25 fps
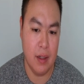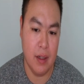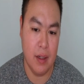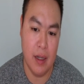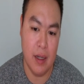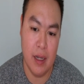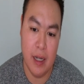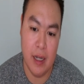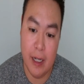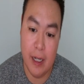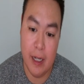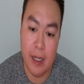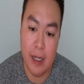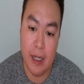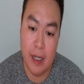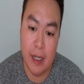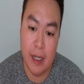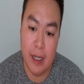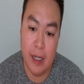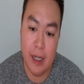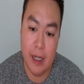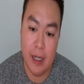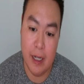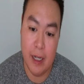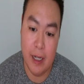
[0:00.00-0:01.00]

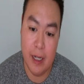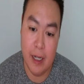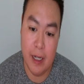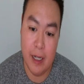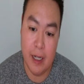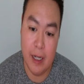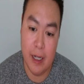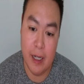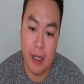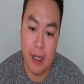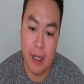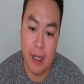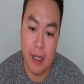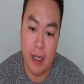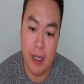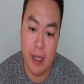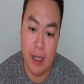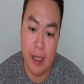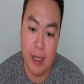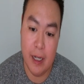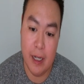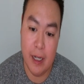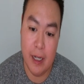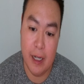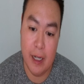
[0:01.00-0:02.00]
9-2.
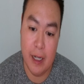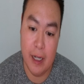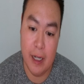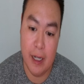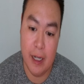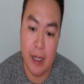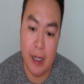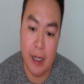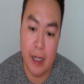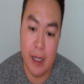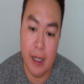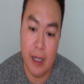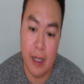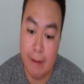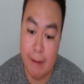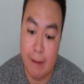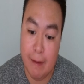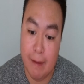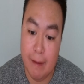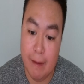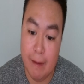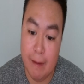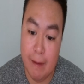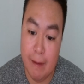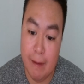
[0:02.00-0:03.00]
She's coming off a split
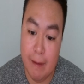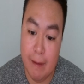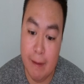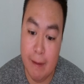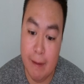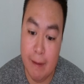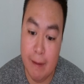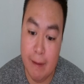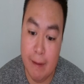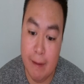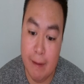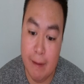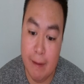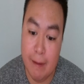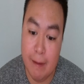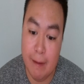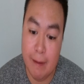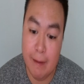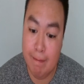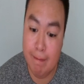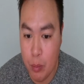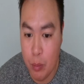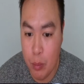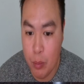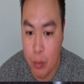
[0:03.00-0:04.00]
decision loss to
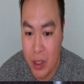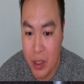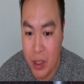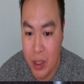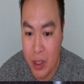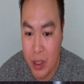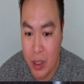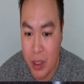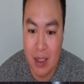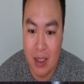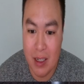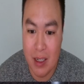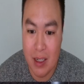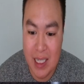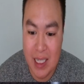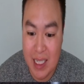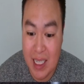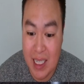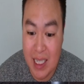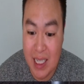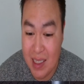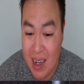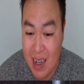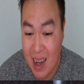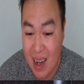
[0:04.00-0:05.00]
Lupita
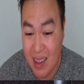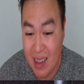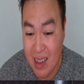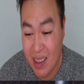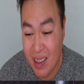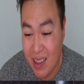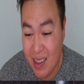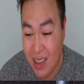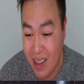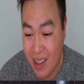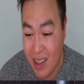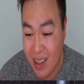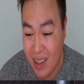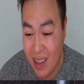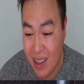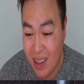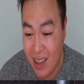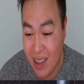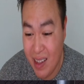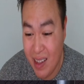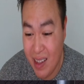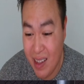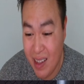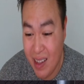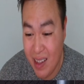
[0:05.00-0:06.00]
Godinez. I thought that was
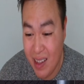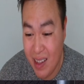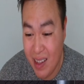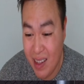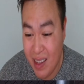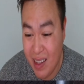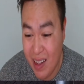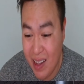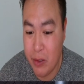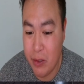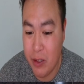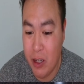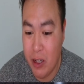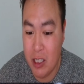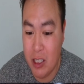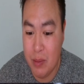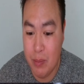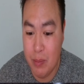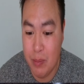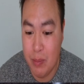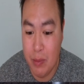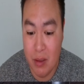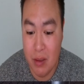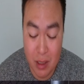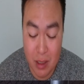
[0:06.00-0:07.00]
a pretty clear loss,
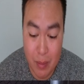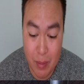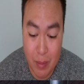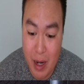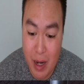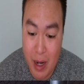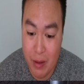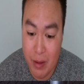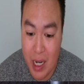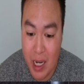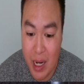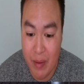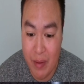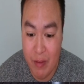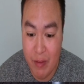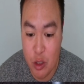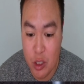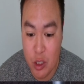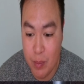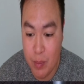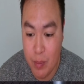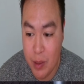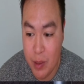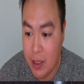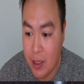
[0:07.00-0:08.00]
but somehow they gave her a
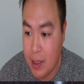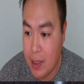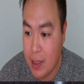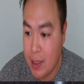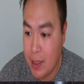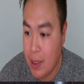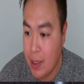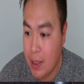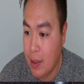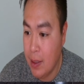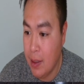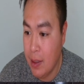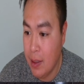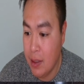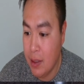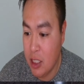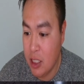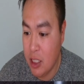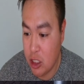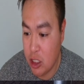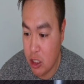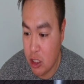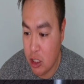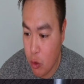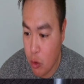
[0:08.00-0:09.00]
split.
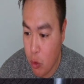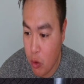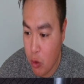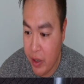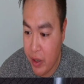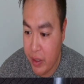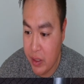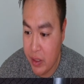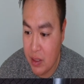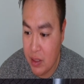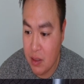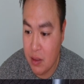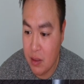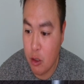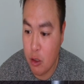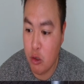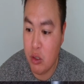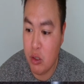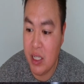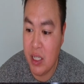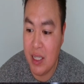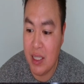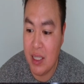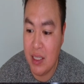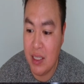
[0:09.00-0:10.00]
Tecia Torres,
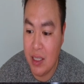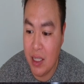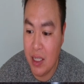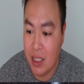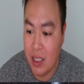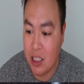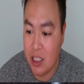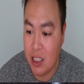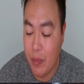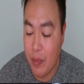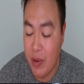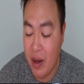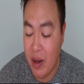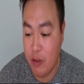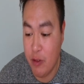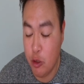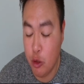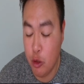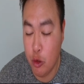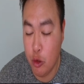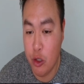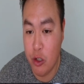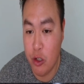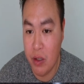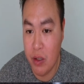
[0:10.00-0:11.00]
13-6, coming off
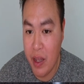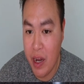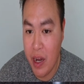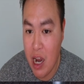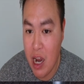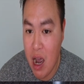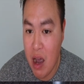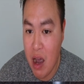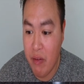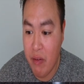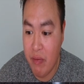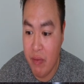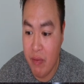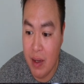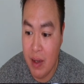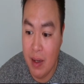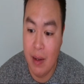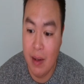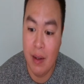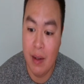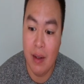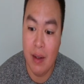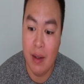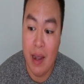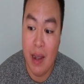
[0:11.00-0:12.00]
2-year layoff
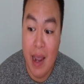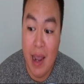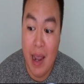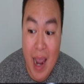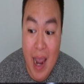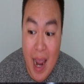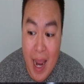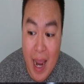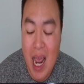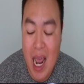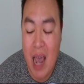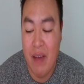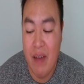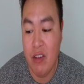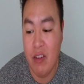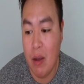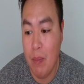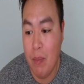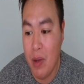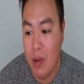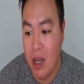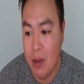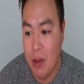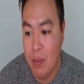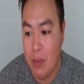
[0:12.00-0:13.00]
and having a
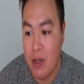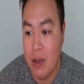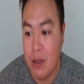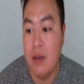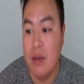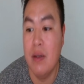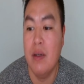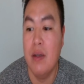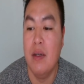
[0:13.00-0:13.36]
baby.